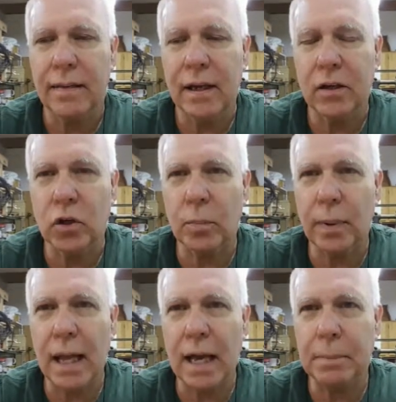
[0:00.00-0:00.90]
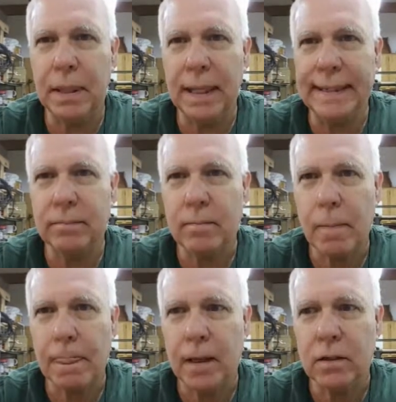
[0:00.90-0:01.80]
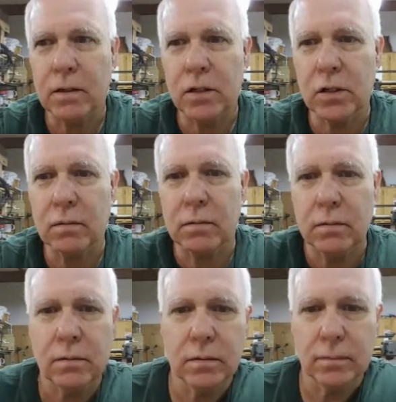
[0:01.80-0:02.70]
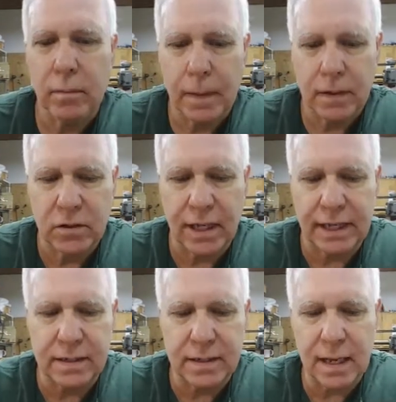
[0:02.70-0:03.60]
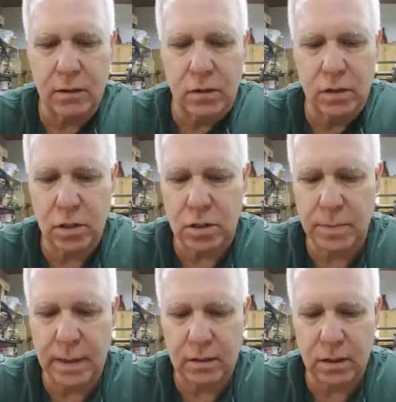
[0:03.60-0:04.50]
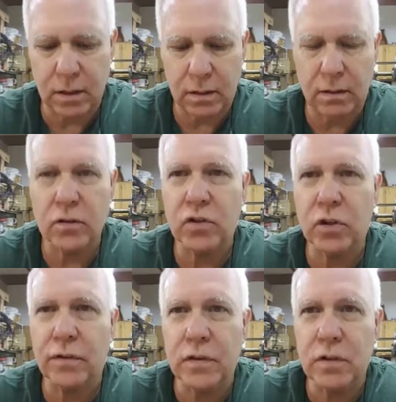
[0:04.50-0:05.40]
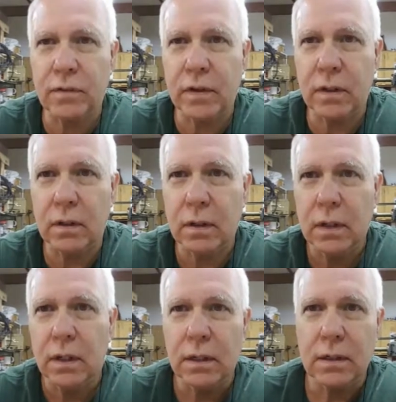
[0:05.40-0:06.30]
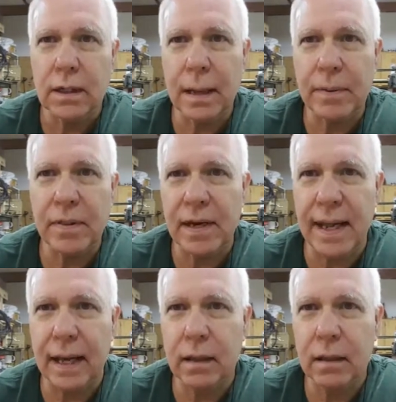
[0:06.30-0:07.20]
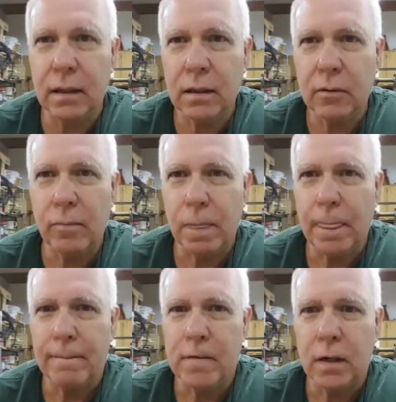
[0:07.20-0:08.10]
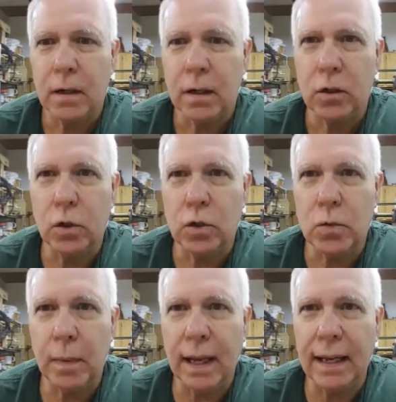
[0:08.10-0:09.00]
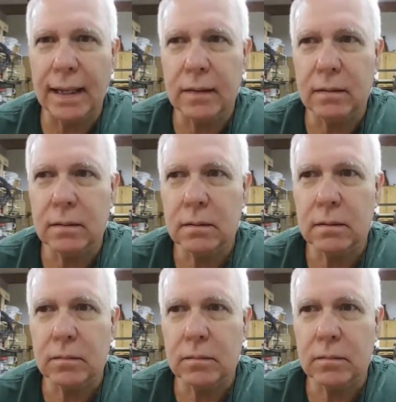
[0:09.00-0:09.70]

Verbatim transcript: and then I took a block plane to take it down to just about the surface of the top of the neck. Used my